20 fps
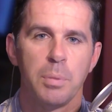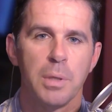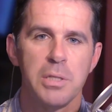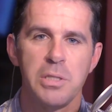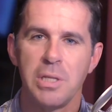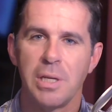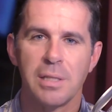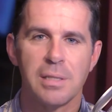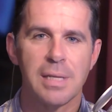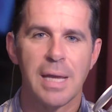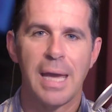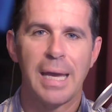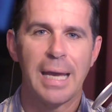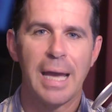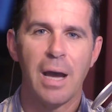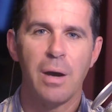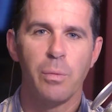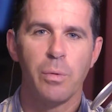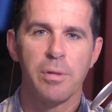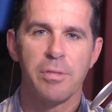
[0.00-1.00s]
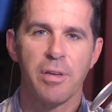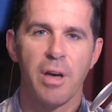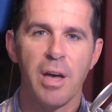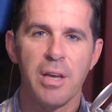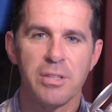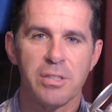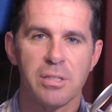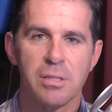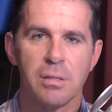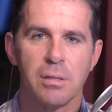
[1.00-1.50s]
Plus, you get to hang out with
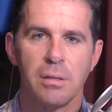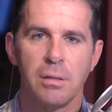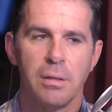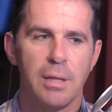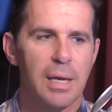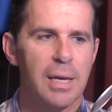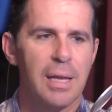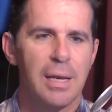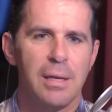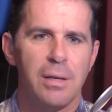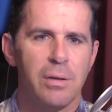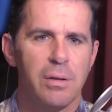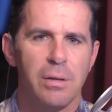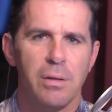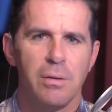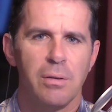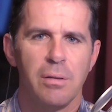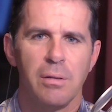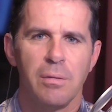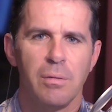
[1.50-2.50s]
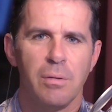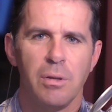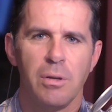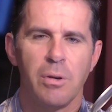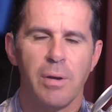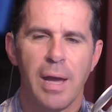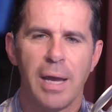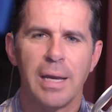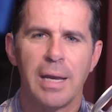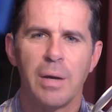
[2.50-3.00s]
us. Good?
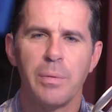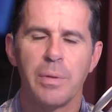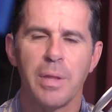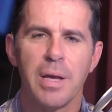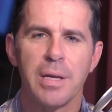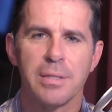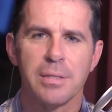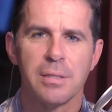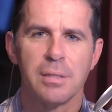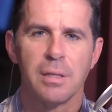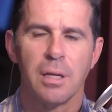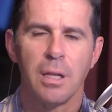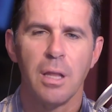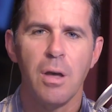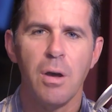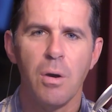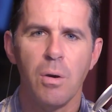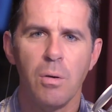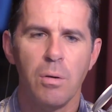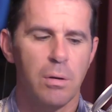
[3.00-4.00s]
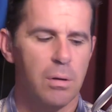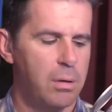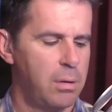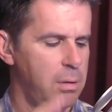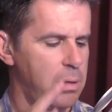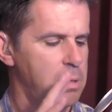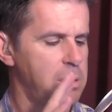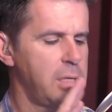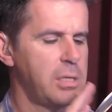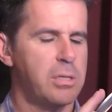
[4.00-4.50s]
You're hanging out with us. Hello,
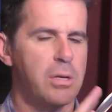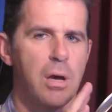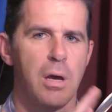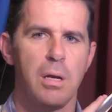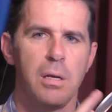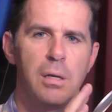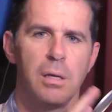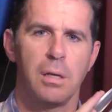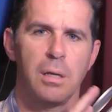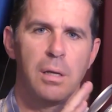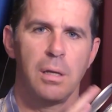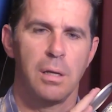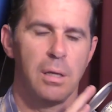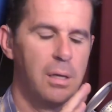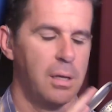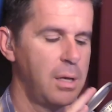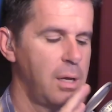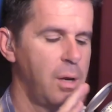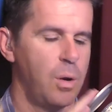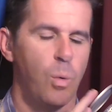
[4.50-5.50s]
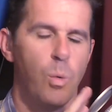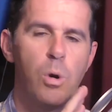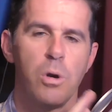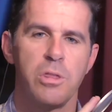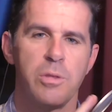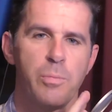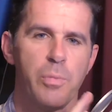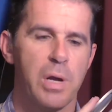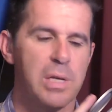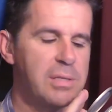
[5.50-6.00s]
is this on? We're
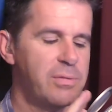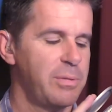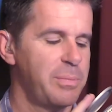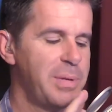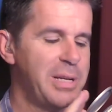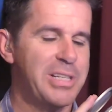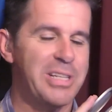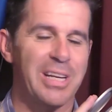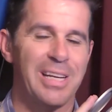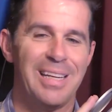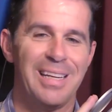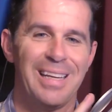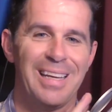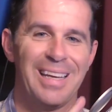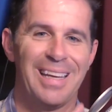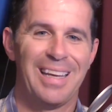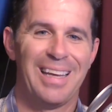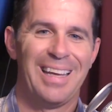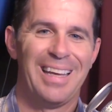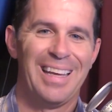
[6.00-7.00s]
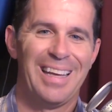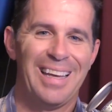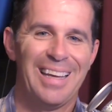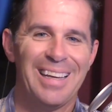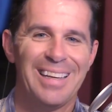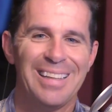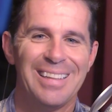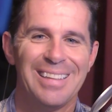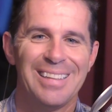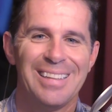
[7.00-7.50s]
at the price of admission.
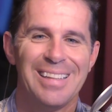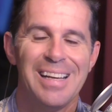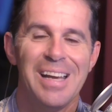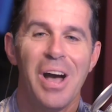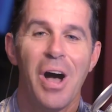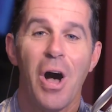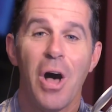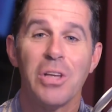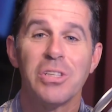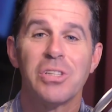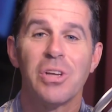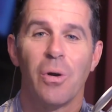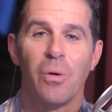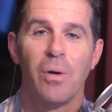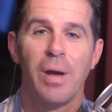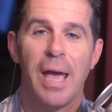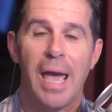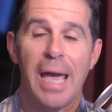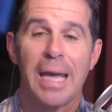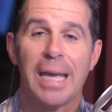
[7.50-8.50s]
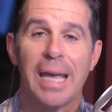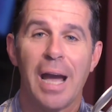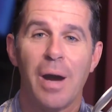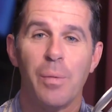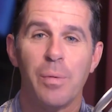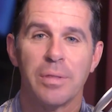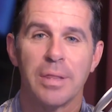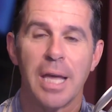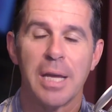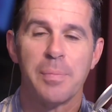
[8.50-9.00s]
Also, hanging
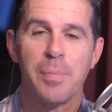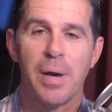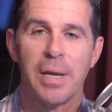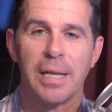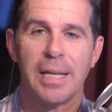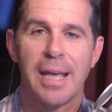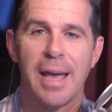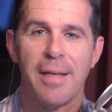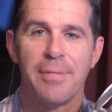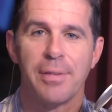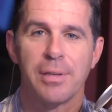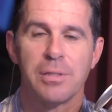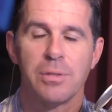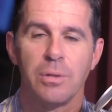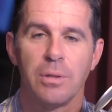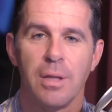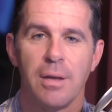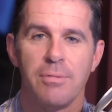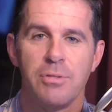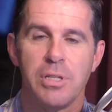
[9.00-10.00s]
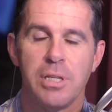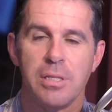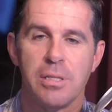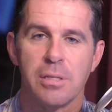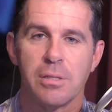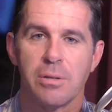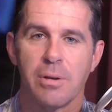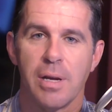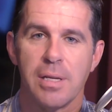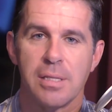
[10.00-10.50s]
out with like-minded Catholics who love
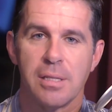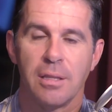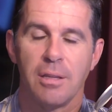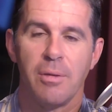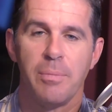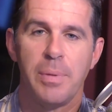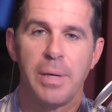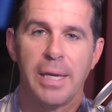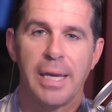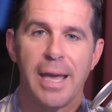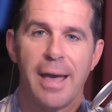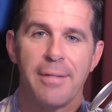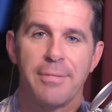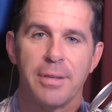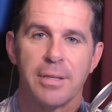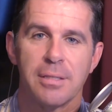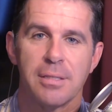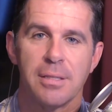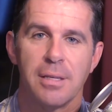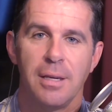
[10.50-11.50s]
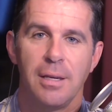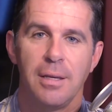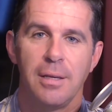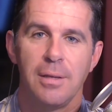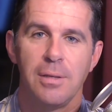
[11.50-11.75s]
Jesus Christ and love being Catholics.